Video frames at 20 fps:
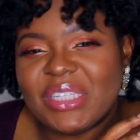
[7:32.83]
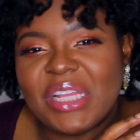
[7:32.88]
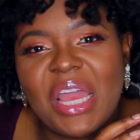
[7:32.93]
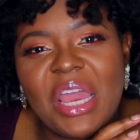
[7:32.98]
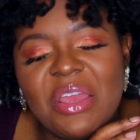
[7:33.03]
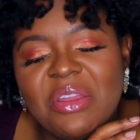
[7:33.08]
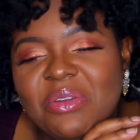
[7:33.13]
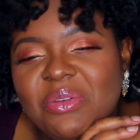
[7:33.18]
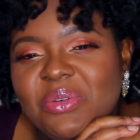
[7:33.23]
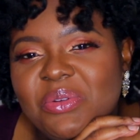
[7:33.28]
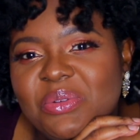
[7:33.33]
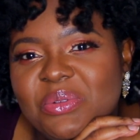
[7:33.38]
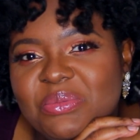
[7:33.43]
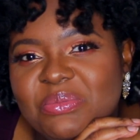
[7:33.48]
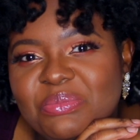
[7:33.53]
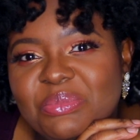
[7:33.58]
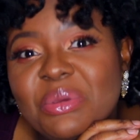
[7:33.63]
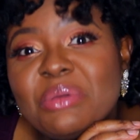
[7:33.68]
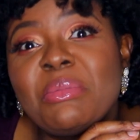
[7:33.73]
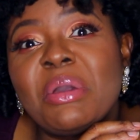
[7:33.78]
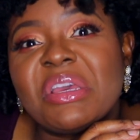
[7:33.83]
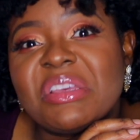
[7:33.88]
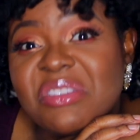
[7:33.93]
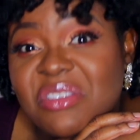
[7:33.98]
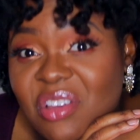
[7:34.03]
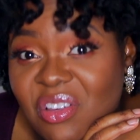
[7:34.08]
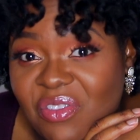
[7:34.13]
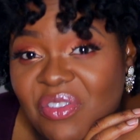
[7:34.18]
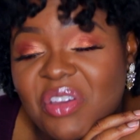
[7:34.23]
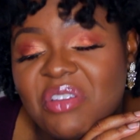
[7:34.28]
I know, me
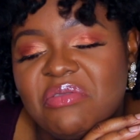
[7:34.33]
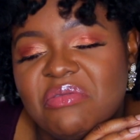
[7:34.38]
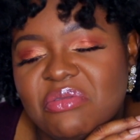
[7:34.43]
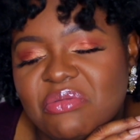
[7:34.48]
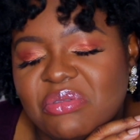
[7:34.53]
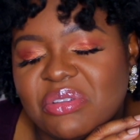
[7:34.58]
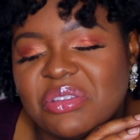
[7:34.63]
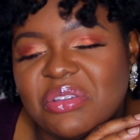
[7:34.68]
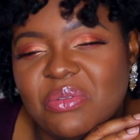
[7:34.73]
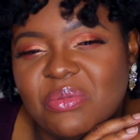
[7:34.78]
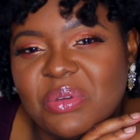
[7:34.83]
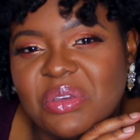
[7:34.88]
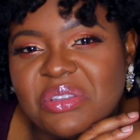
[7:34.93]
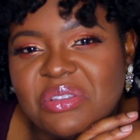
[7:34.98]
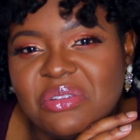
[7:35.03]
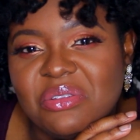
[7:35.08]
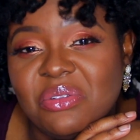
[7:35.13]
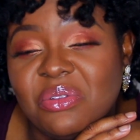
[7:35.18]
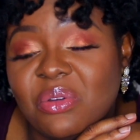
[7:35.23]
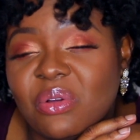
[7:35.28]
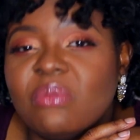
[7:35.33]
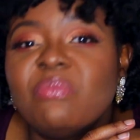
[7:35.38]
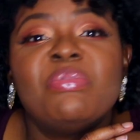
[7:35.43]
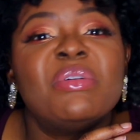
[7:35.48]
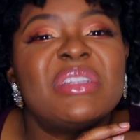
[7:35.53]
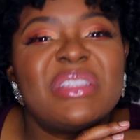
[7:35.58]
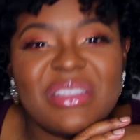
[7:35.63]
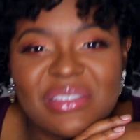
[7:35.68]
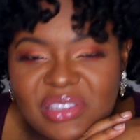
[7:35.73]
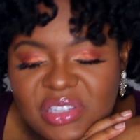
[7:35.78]
myself, I know it's a wasted look,
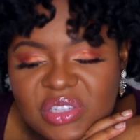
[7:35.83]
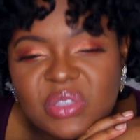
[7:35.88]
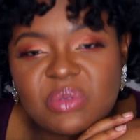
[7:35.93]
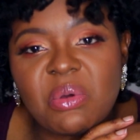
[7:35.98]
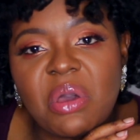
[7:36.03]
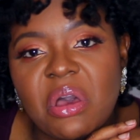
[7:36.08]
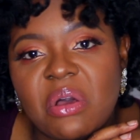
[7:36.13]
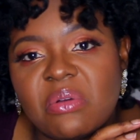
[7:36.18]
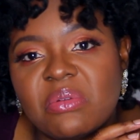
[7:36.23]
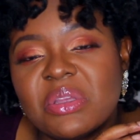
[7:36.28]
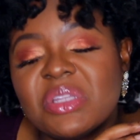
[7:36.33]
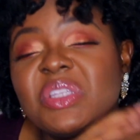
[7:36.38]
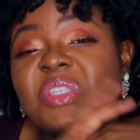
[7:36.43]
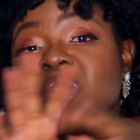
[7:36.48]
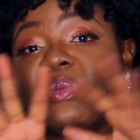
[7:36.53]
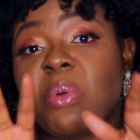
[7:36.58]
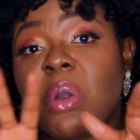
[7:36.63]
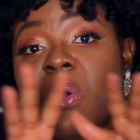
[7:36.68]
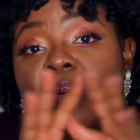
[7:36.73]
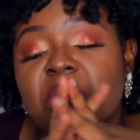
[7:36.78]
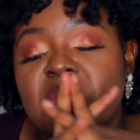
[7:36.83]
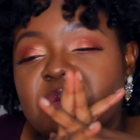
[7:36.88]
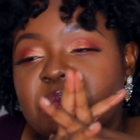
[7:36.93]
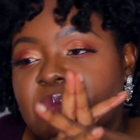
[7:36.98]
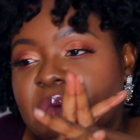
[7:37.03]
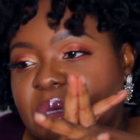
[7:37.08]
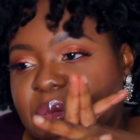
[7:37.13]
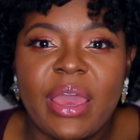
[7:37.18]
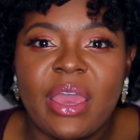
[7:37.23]
but it is well with me.